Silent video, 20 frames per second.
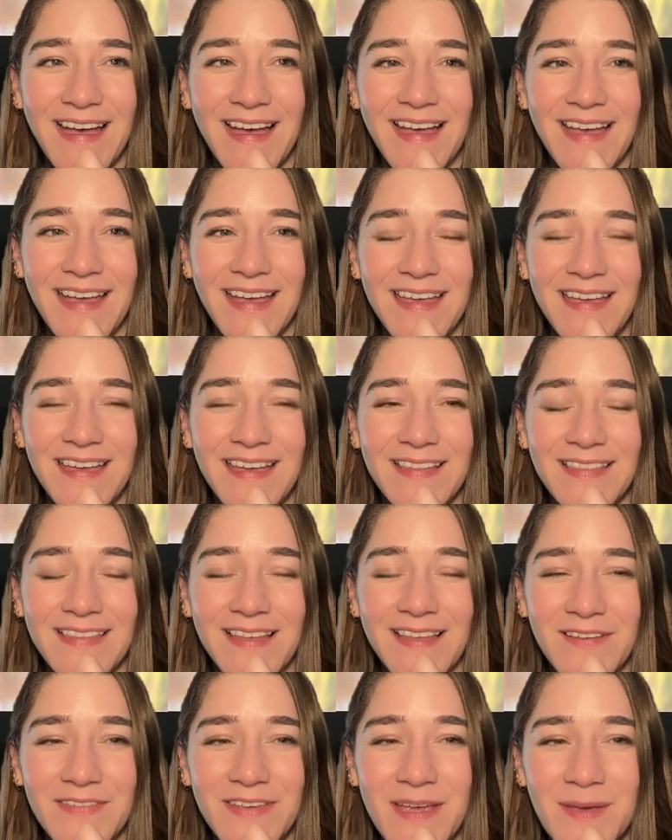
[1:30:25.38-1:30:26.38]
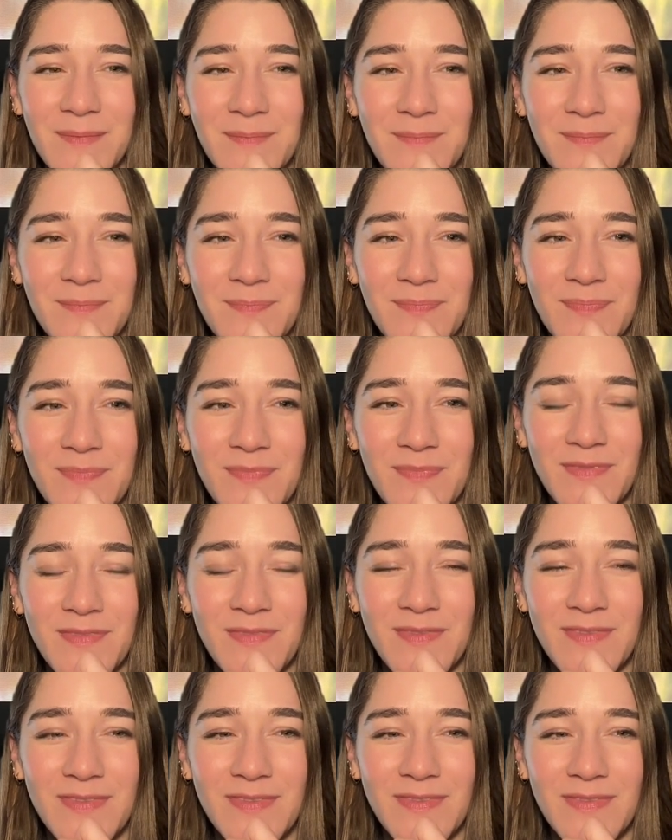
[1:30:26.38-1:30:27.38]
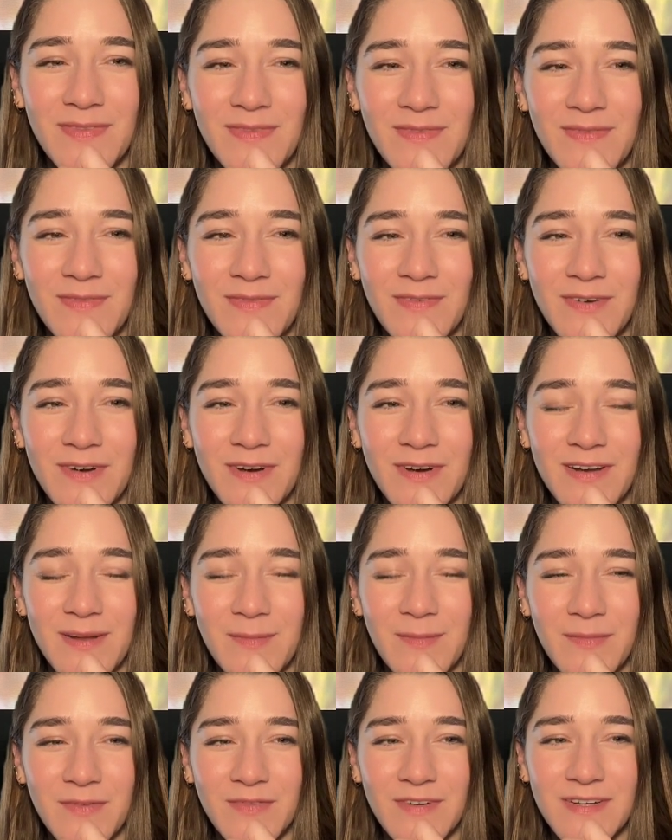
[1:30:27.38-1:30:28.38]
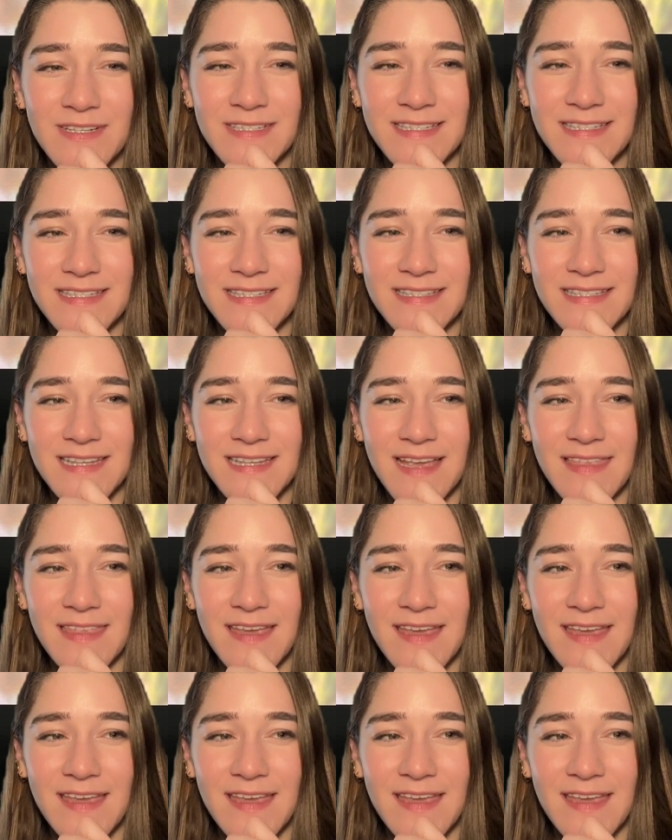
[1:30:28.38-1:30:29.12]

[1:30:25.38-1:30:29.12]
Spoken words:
I love him for a number of reasons.